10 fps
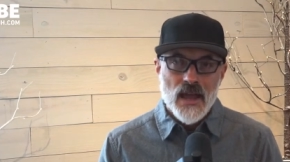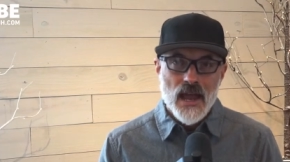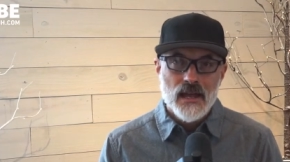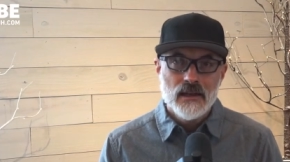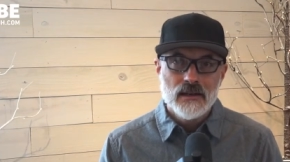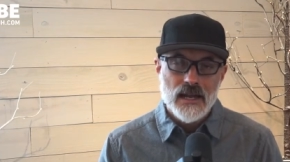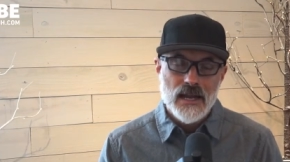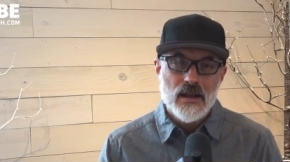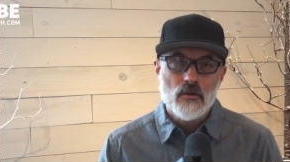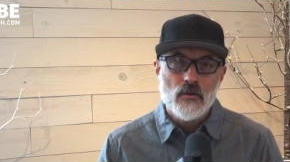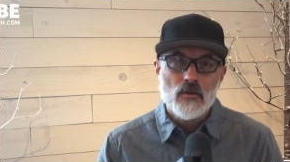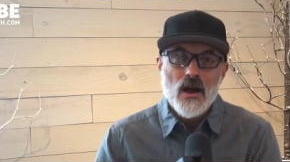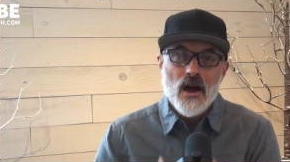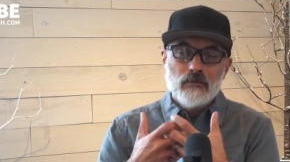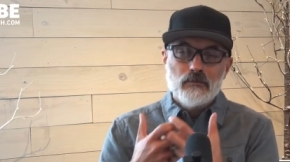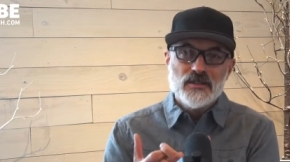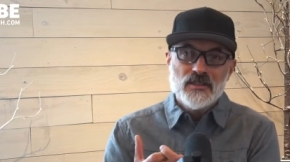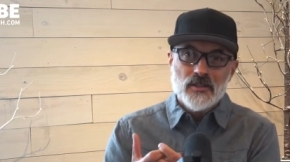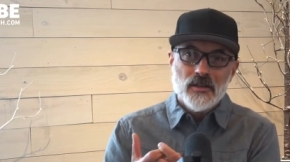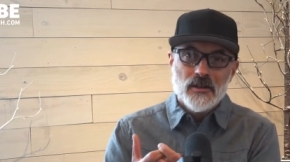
and erupts,